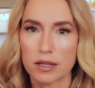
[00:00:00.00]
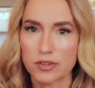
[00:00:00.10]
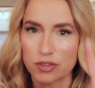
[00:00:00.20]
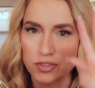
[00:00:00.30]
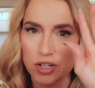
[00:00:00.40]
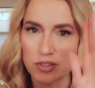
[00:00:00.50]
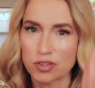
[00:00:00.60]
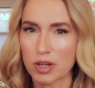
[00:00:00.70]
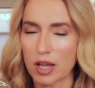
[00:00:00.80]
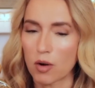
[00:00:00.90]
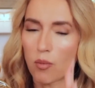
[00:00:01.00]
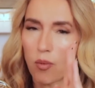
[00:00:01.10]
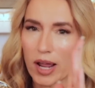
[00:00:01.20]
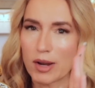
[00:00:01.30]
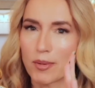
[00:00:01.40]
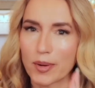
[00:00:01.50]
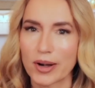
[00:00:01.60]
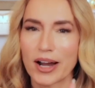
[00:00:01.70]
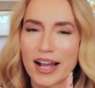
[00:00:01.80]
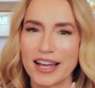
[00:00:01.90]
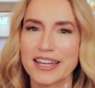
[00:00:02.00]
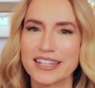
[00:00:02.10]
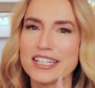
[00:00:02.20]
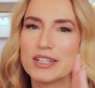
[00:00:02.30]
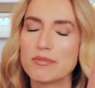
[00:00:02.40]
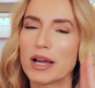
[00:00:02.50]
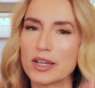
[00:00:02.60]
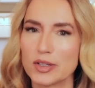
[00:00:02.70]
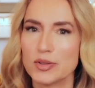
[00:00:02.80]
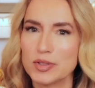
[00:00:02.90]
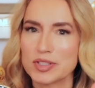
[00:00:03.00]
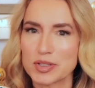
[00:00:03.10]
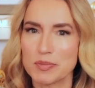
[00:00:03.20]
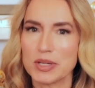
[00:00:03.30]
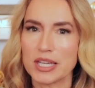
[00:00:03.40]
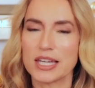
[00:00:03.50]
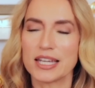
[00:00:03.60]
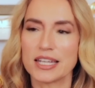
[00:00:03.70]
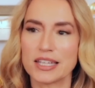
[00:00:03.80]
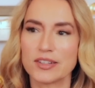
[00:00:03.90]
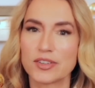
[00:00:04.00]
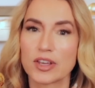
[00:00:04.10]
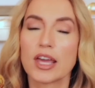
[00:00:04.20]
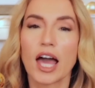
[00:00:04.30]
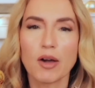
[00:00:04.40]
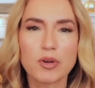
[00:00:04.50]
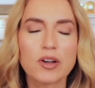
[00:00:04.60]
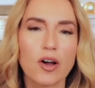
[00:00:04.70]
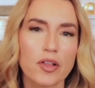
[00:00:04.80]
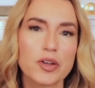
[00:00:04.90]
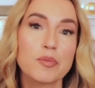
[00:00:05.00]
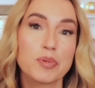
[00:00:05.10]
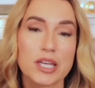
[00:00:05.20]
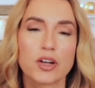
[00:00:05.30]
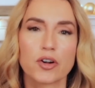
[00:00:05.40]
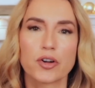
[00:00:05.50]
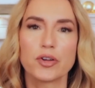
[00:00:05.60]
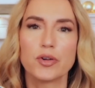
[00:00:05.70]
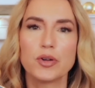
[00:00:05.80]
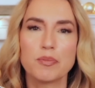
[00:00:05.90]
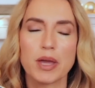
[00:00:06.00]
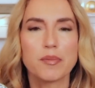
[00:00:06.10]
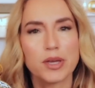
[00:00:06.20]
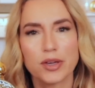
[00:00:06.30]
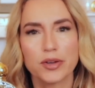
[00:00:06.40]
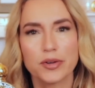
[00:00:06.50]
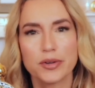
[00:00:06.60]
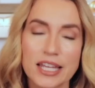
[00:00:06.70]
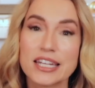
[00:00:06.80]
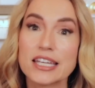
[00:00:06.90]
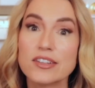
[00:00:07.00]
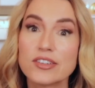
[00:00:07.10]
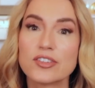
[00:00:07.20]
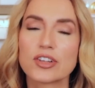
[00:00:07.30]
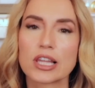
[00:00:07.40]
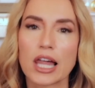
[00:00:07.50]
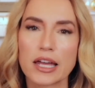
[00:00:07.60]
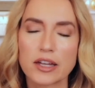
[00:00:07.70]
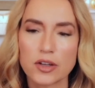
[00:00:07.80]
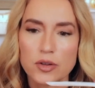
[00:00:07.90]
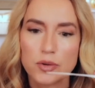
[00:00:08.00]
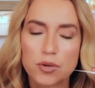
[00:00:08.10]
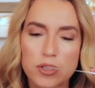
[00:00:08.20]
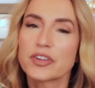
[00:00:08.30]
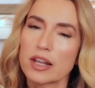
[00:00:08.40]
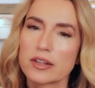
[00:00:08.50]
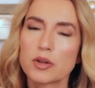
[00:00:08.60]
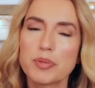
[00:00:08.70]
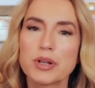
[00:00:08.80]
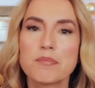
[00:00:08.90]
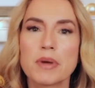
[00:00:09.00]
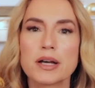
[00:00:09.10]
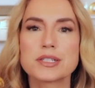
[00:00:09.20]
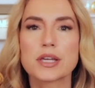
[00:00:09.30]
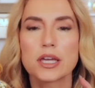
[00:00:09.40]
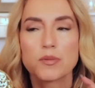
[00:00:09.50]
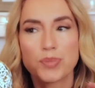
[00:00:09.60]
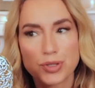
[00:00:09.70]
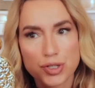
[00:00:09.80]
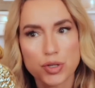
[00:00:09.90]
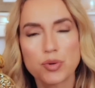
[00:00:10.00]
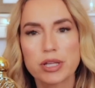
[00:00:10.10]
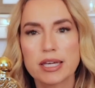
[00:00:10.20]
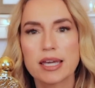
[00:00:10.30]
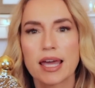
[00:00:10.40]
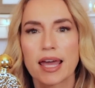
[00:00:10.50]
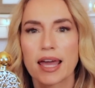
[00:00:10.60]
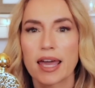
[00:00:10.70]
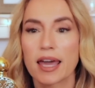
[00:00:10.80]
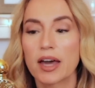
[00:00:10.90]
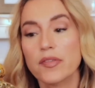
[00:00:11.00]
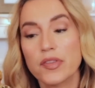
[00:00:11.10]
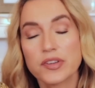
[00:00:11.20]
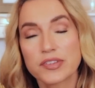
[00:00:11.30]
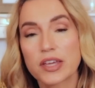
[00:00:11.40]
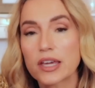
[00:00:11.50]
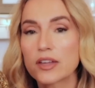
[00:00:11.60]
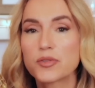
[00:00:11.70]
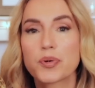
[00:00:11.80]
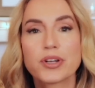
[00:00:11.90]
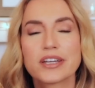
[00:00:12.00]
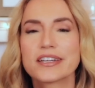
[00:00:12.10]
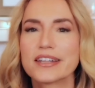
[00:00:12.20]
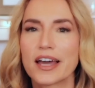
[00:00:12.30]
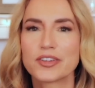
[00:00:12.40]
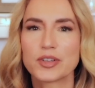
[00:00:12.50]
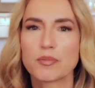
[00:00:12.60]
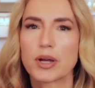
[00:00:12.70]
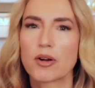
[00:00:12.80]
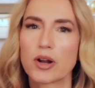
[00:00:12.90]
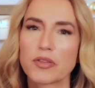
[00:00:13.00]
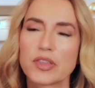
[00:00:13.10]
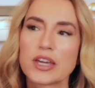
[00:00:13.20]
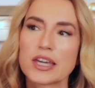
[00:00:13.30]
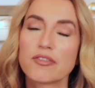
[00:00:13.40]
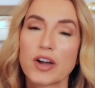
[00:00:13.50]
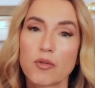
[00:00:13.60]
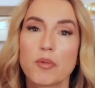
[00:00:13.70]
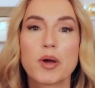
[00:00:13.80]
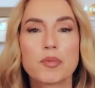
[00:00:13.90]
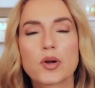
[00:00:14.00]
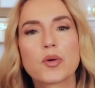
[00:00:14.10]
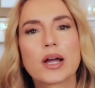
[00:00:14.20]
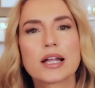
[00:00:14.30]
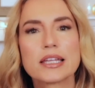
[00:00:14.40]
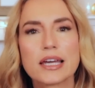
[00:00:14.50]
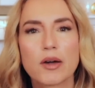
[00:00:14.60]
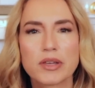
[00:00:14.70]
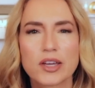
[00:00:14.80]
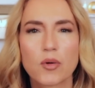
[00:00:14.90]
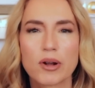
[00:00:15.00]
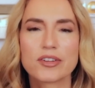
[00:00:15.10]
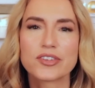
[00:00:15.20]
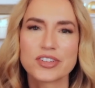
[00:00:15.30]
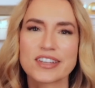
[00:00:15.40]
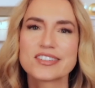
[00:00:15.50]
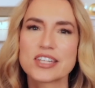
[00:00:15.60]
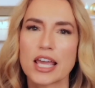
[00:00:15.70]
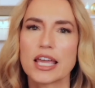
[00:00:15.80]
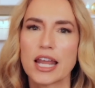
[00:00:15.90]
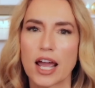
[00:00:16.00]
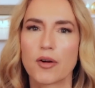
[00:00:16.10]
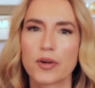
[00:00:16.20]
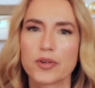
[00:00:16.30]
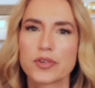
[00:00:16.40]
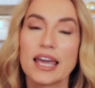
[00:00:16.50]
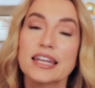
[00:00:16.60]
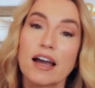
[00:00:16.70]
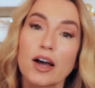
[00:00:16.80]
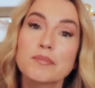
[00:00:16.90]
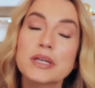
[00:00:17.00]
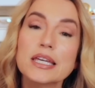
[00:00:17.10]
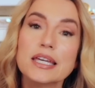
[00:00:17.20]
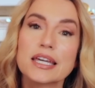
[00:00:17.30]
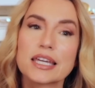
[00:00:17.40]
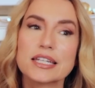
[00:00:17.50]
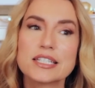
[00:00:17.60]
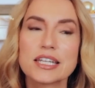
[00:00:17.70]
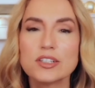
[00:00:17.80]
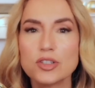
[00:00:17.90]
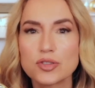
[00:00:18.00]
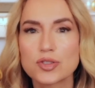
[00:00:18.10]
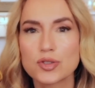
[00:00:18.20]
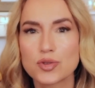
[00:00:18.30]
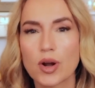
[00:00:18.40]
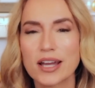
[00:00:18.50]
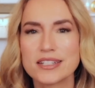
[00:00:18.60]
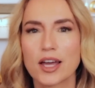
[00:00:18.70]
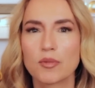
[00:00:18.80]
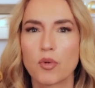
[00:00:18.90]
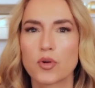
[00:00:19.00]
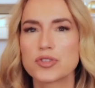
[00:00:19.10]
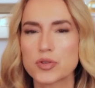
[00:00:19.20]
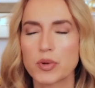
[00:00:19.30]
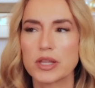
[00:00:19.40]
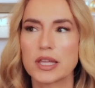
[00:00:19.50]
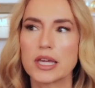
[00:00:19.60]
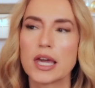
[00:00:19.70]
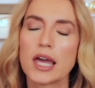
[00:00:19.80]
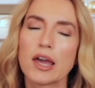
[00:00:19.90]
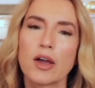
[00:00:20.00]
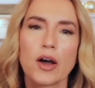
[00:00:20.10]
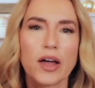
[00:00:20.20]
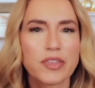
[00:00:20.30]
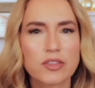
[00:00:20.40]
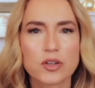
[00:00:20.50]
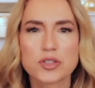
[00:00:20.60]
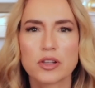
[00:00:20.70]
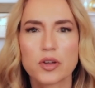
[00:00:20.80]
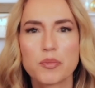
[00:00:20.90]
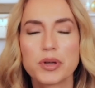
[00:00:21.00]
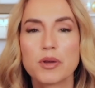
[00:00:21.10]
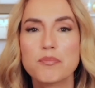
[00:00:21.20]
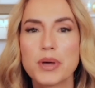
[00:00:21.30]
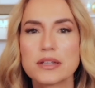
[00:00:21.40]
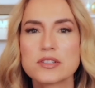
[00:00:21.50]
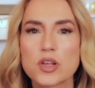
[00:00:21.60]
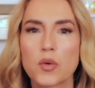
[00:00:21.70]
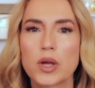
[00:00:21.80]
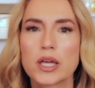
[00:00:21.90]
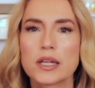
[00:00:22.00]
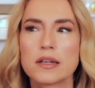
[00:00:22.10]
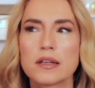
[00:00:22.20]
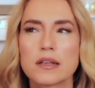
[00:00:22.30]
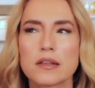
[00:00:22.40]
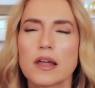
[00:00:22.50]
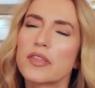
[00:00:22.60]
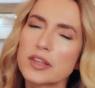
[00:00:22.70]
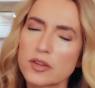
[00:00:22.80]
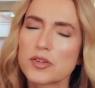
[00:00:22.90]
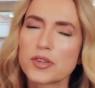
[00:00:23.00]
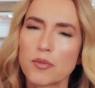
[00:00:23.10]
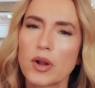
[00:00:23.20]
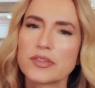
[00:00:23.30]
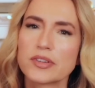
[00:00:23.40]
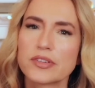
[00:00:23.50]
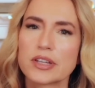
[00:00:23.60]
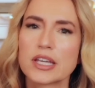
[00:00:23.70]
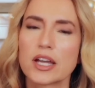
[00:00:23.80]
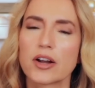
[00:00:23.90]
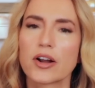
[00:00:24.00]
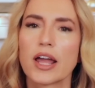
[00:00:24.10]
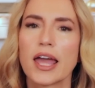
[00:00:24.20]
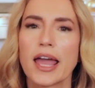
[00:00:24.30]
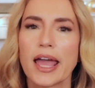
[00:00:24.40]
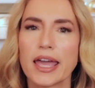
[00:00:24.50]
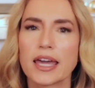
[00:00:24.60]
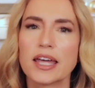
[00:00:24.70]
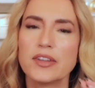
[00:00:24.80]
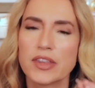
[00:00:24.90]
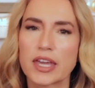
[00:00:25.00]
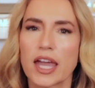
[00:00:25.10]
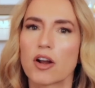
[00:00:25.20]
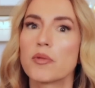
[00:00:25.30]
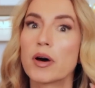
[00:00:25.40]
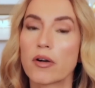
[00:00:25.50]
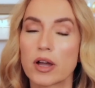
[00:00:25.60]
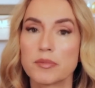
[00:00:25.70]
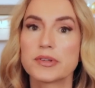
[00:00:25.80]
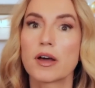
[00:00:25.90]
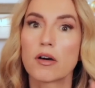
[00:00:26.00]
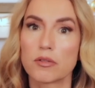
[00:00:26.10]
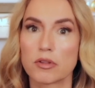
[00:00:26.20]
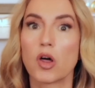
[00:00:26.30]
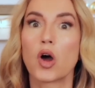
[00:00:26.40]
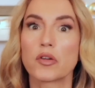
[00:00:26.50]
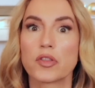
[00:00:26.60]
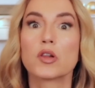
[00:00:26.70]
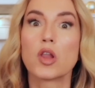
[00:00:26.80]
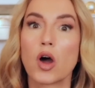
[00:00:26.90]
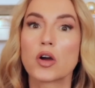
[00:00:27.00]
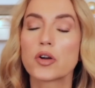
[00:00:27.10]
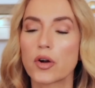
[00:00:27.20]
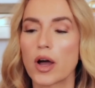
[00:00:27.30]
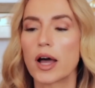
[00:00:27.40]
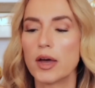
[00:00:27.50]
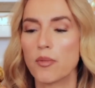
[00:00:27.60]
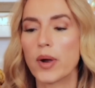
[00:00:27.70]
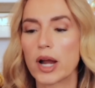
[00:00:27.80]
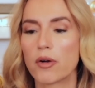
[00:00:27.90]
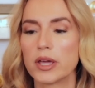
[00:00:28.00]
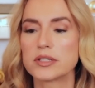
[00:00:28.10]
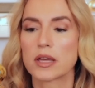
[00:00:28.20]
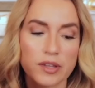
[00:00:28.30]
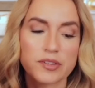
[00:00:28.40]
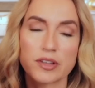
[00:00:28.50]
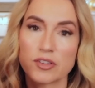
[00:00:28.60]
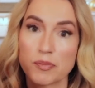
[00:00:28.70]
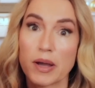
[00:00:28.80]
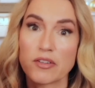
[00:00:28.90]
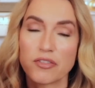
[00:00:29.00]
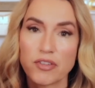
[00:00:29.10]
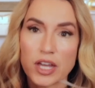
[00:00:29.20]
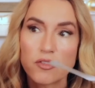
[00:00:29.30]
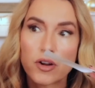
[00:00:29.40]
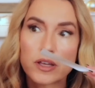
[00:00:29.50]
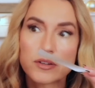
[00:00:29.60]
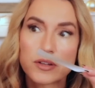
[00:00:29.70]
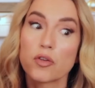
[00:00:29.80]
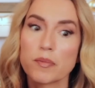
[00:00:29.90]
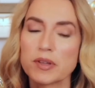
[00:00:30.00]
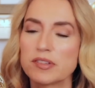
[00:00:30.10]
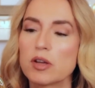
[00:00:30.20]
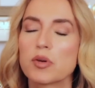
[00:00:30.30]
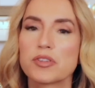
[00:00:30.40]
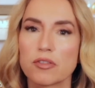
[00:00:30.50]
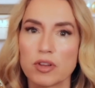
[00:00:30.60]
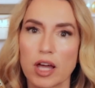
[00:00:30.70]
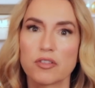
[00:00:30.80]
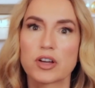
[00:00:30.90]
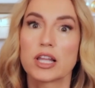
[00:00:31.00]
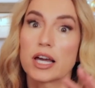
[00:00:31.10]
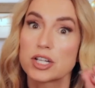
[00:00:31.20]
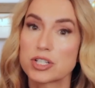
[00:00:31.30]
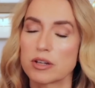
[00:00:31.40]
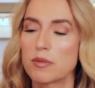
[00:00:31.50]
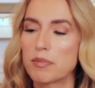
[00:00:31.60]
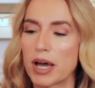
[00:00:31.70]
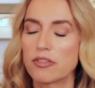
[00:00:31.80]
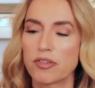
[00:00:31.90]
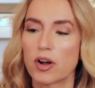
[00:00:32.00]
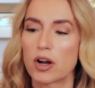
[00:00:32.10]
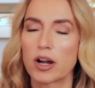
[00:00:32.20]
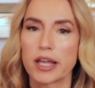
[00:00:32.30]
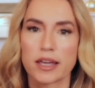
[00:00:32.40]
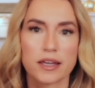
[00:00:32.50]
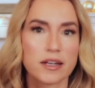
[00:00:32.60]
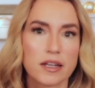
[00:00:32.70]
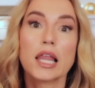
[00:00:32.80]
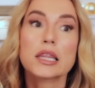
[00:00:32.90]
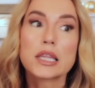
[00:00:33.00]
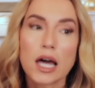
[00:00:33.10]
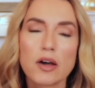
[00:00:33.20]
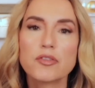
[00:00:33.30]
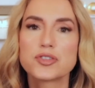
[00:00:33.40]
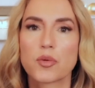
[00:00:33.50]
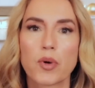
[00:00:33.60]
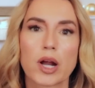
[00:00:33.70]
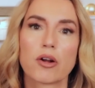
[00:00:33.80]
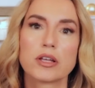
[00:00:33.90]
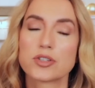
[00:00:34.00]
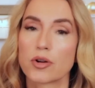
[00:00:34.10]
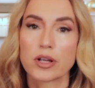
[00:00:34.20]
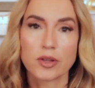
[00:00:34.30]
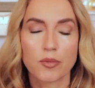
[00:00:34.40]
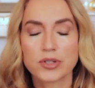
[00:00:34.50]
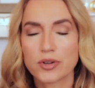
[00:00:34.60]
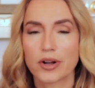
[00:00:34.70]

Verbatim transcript: It's just kind of right where I need my ouds to be. It is I would call it a beginner oud, a baby oud, an easy to like oud. It's got a little bit of musk and patchouli, and this thing has pretty good lasting power. I think if I remember correctly, I would get around six to eight hours. And on me, it continues to dry down more sweetly. I think there's a little bit of benzoin. I think there's some resins in here and the caramel comes out long, the longer I wear it. This is my favorite from the Secrets of Love collection by far, and I love to wear it during the winter